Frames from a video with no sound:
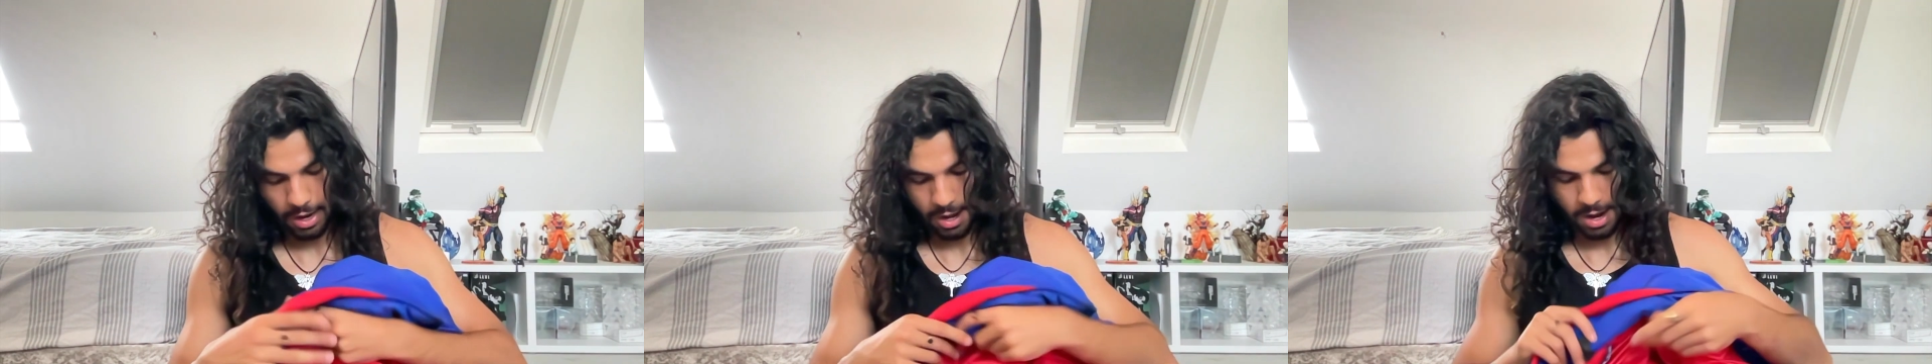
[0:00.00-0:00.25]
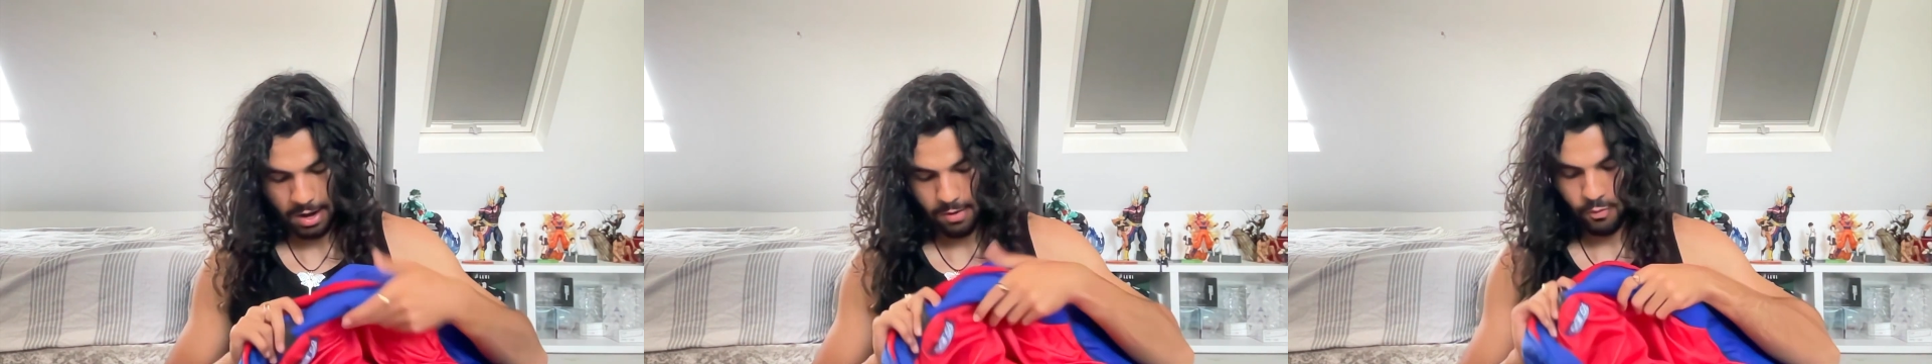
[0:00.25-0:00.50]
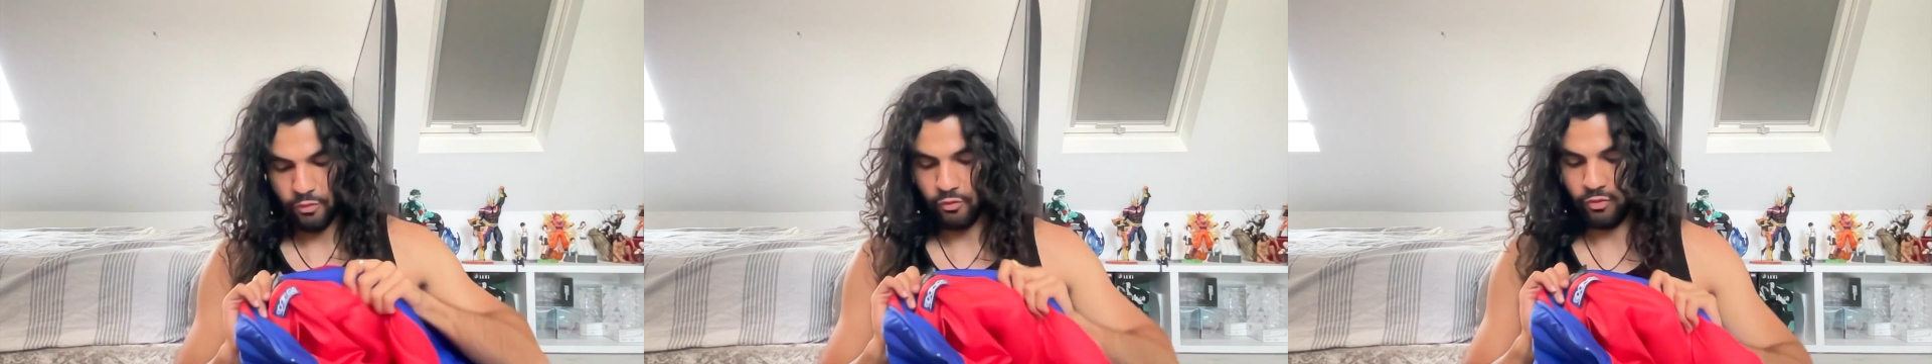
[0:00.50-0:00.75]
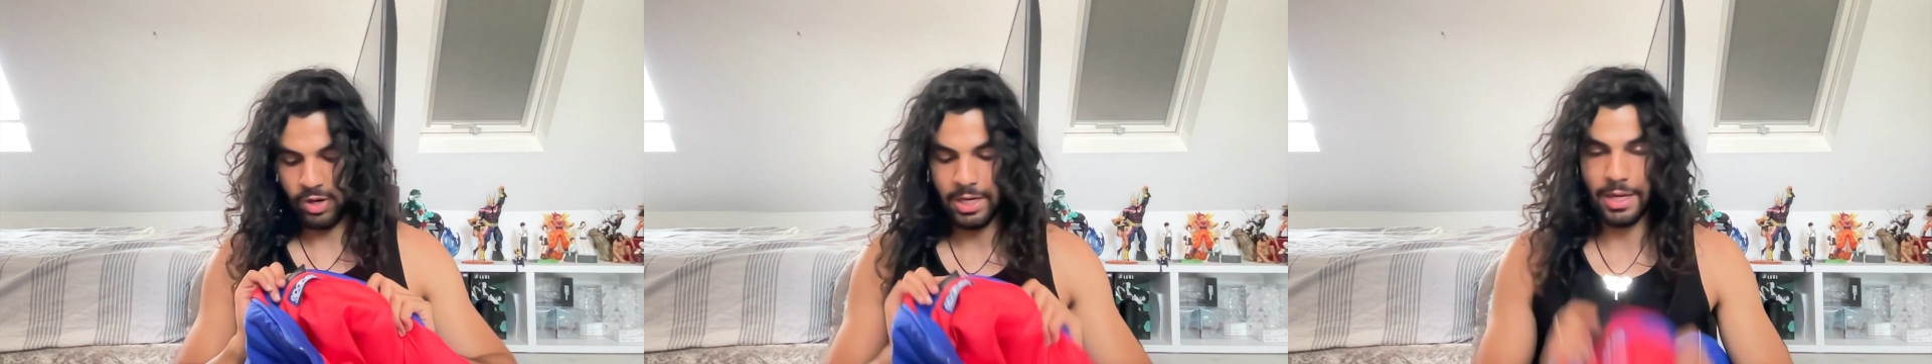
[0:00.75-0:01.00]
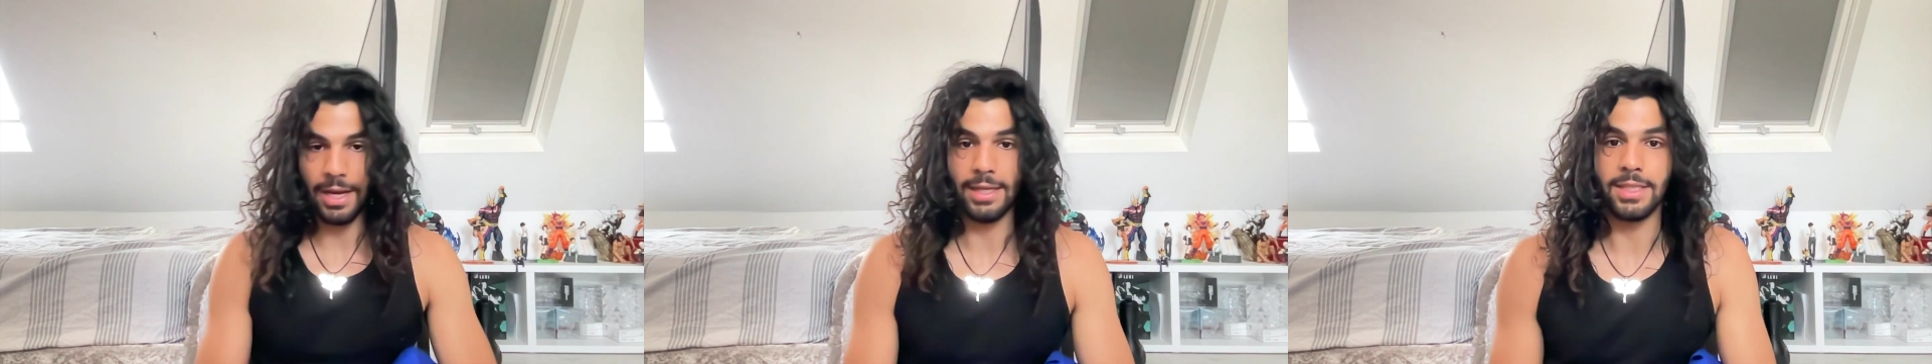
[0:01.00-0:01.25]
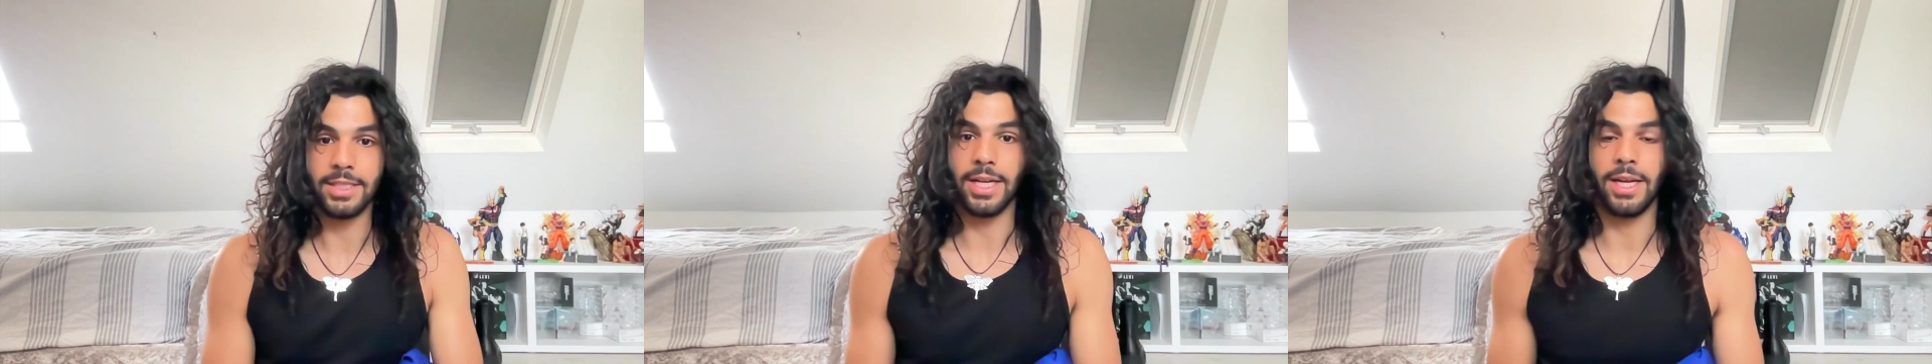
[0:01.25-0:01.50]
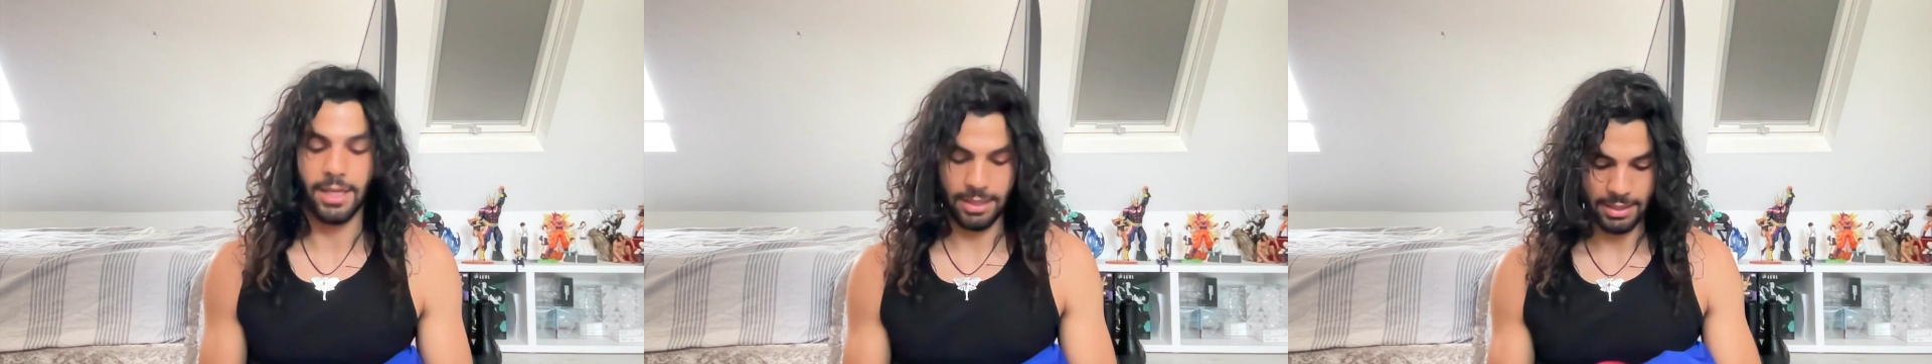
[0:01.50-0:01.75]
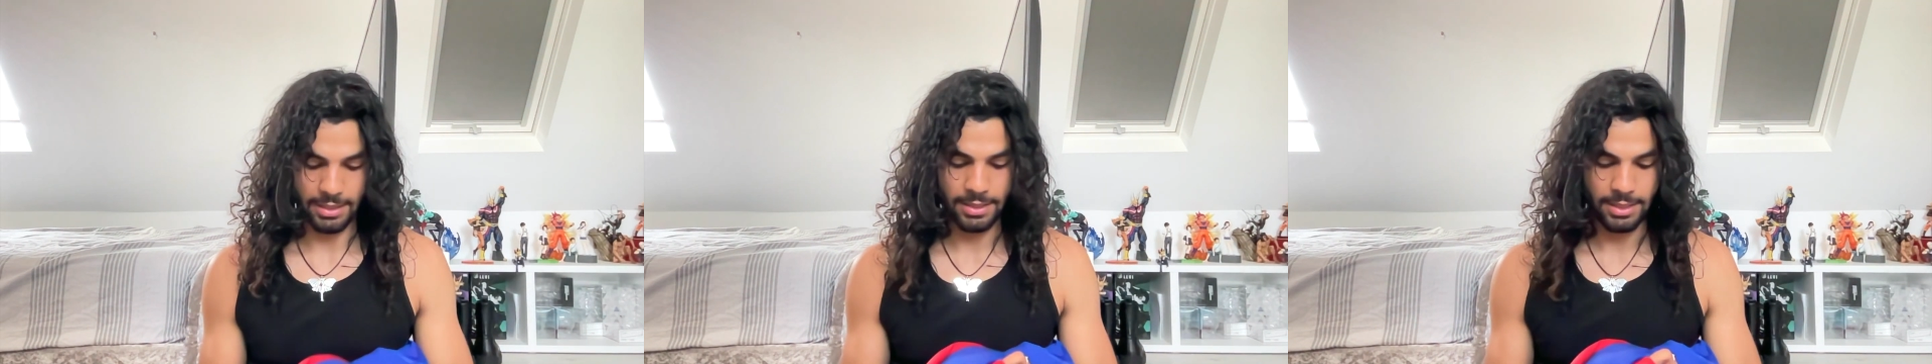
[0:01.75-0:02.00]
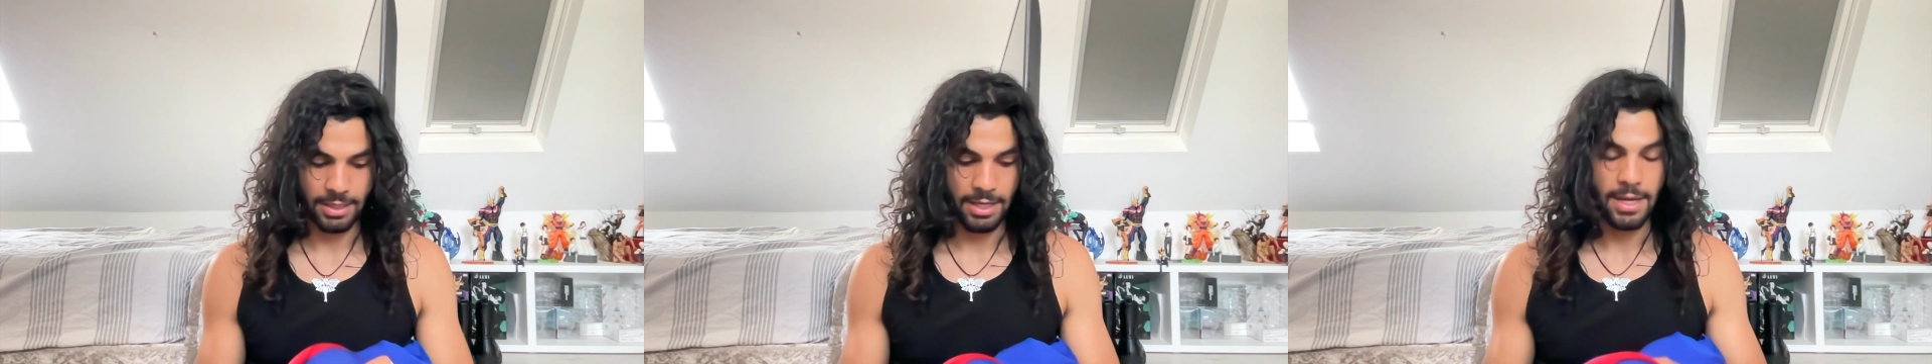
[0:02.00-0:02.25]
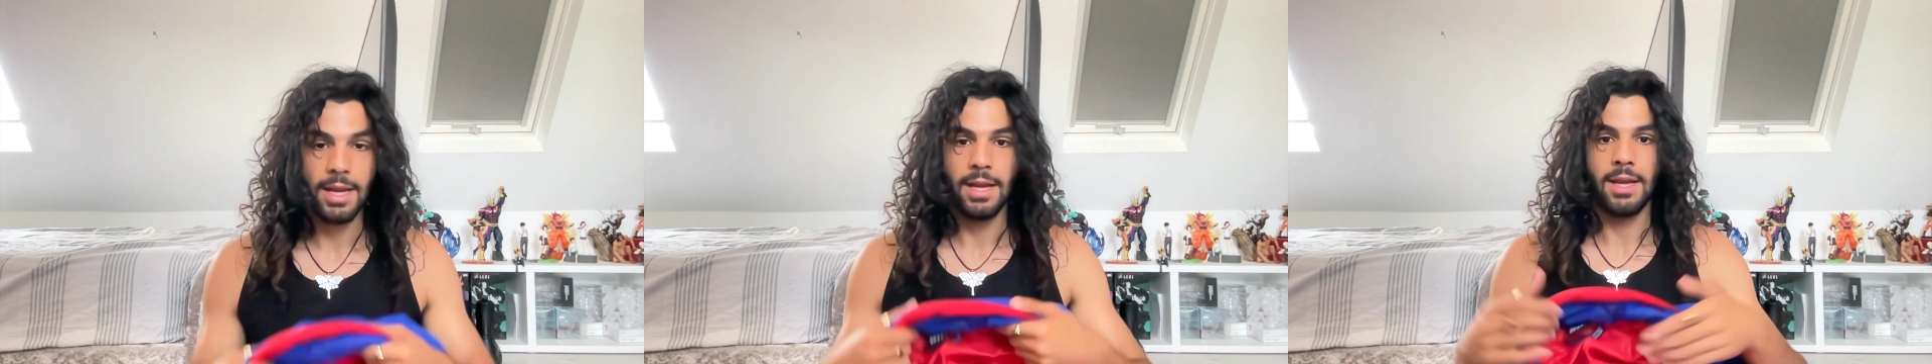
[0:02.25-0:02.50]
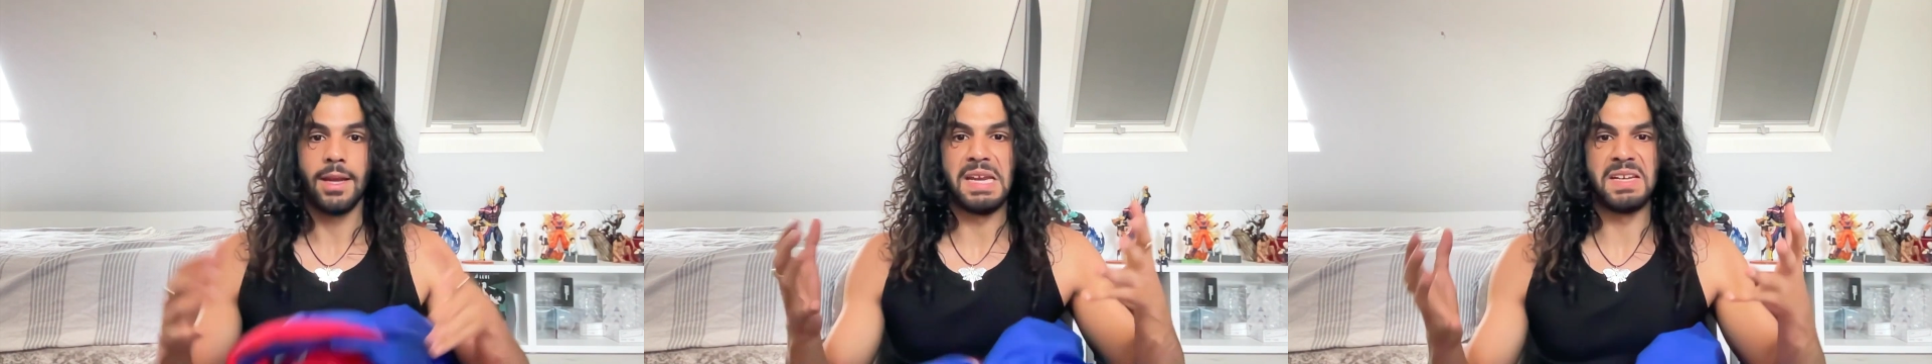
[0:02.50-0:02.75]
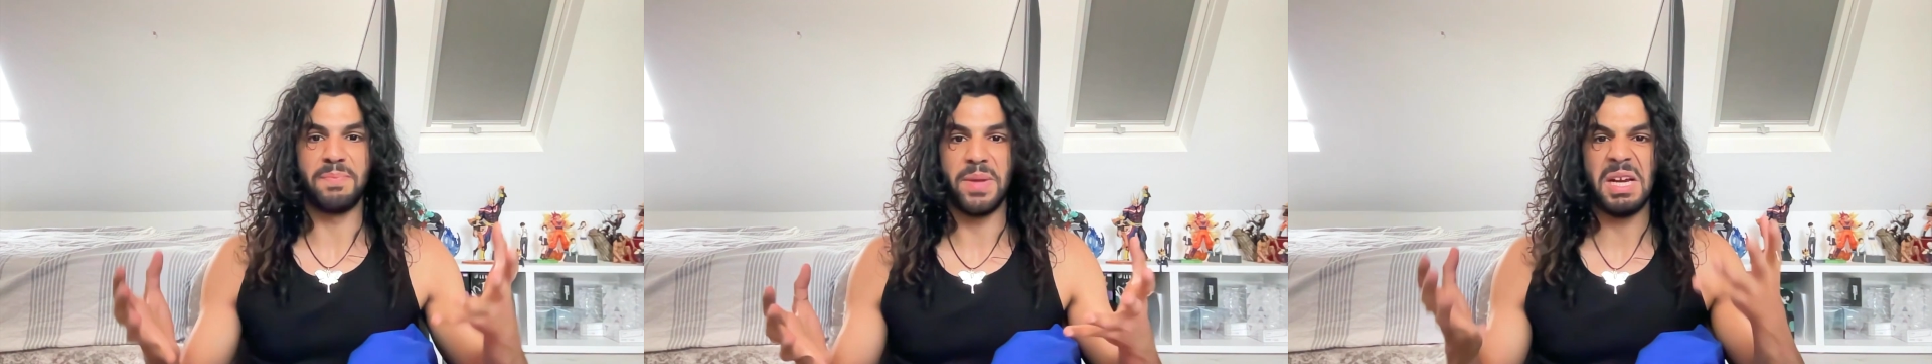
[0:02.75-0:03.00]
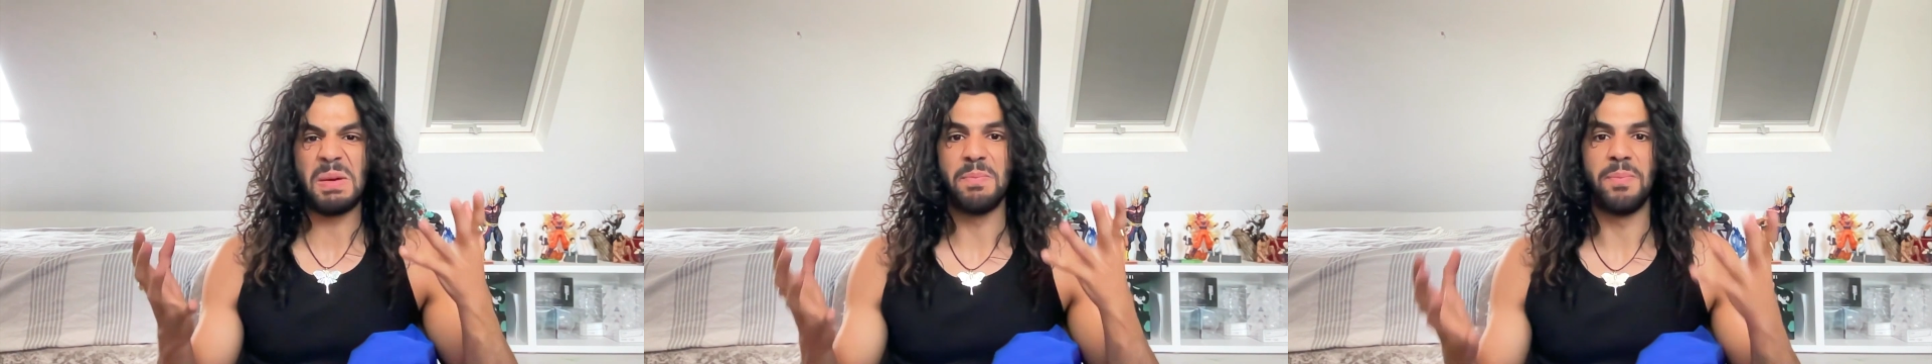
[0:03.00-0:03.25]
I really like this jacket. It's big,